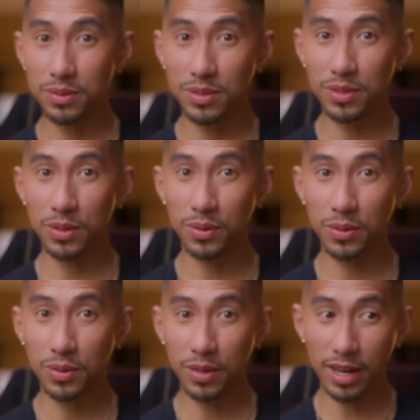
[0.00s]

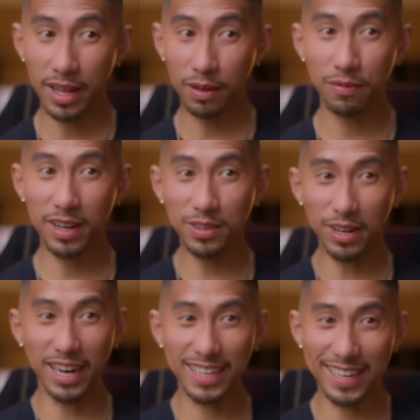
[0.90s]
So left and
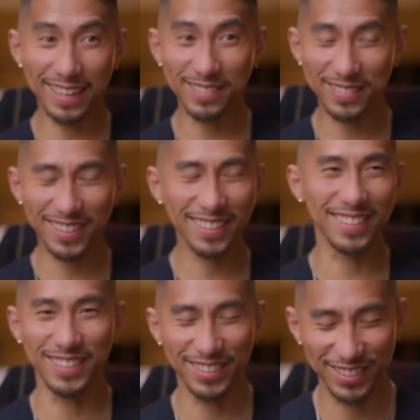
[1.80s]
right.
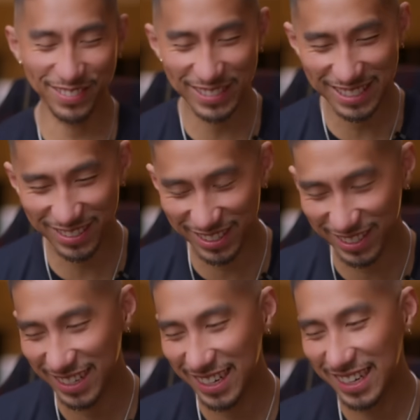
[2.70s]
No, I'm messing with
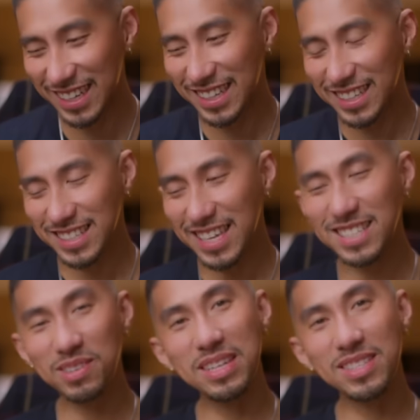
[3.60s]
you, because that's
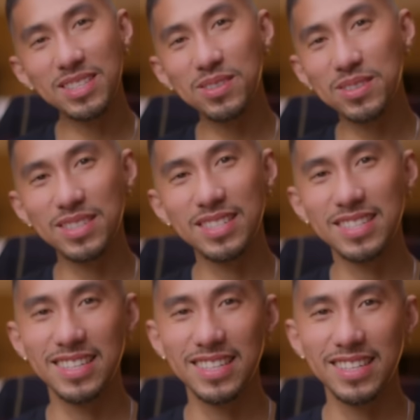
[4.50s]
a Queen of Swords.